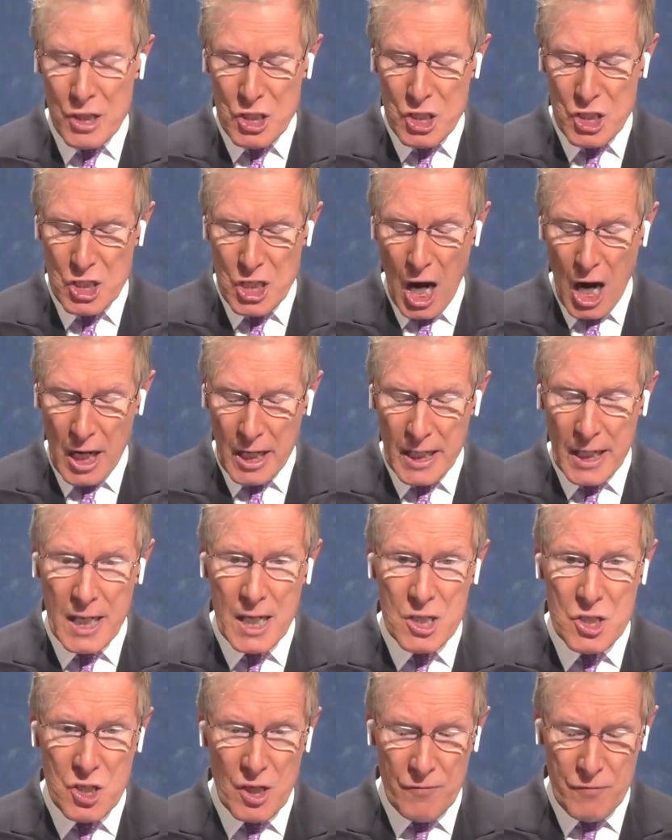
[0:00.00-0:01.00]
the
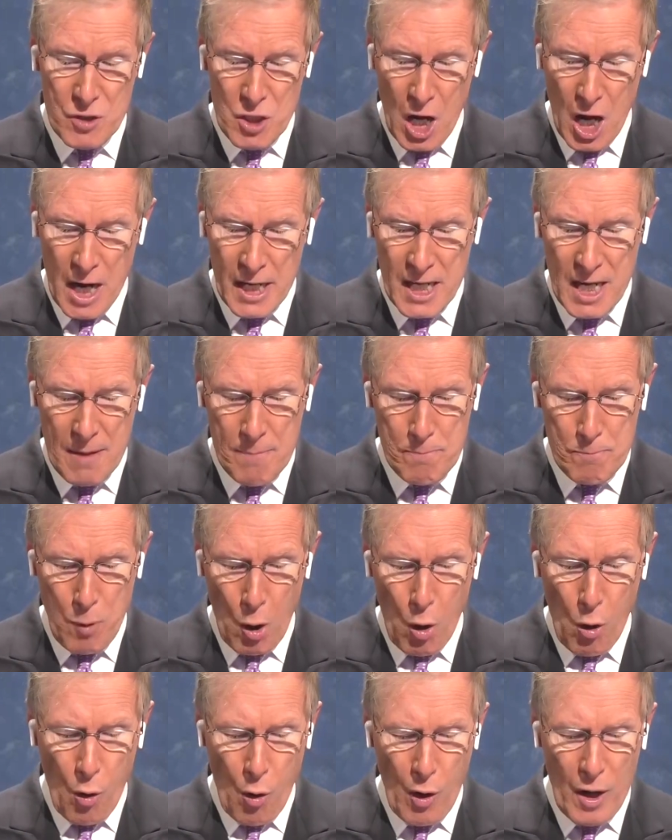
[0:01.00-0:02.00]
stockings of naughty
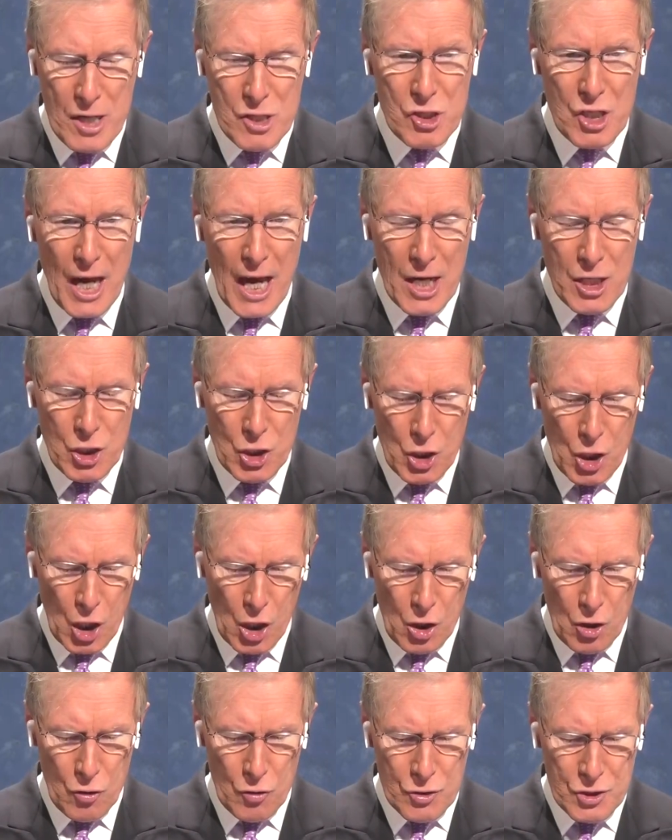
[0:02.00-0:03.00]
boys and
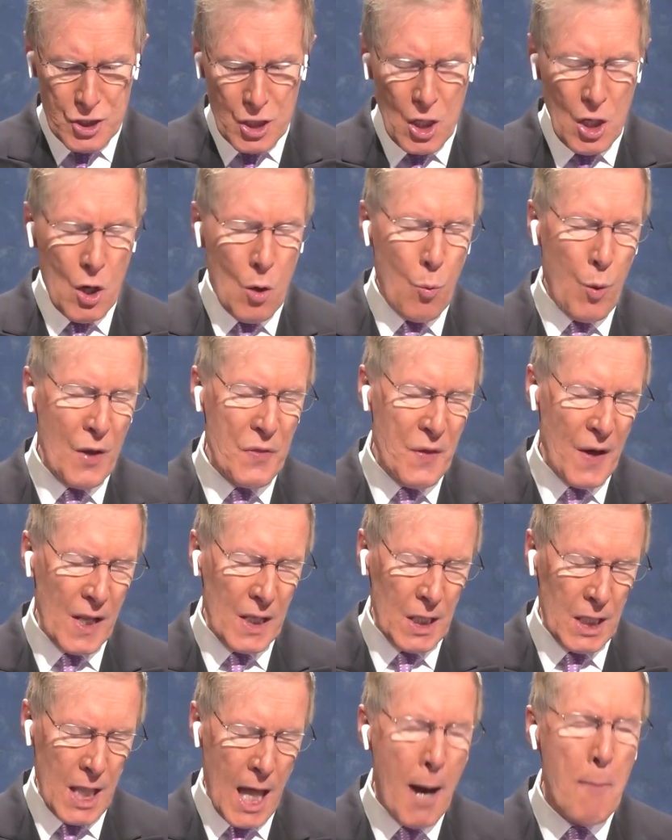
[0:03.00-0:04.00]
girls with a
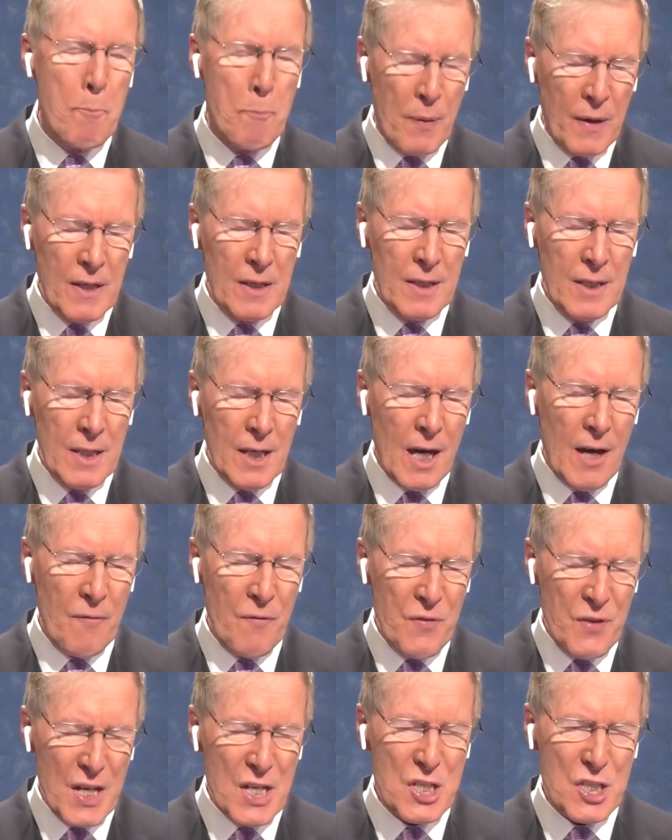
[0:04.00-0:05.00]
lump
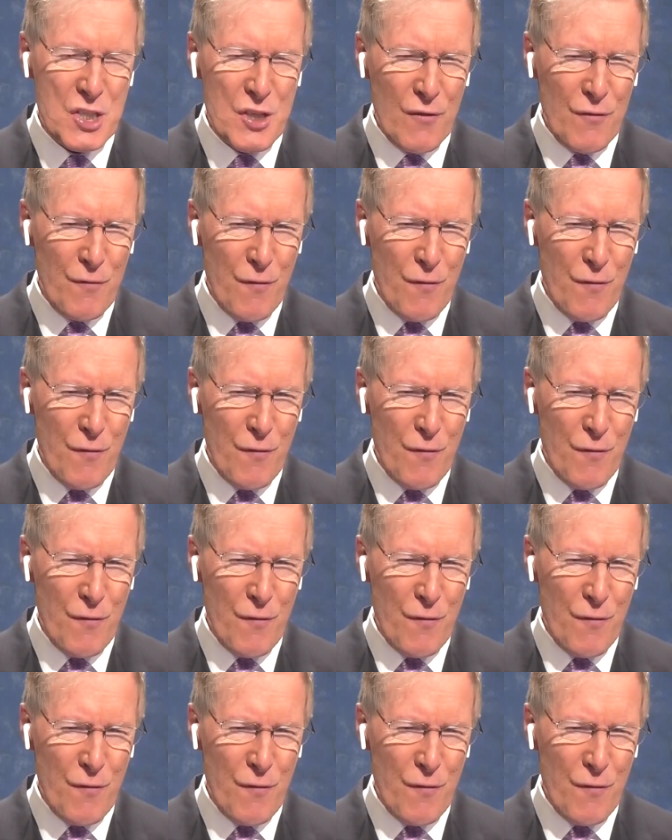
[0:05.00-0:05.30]
of this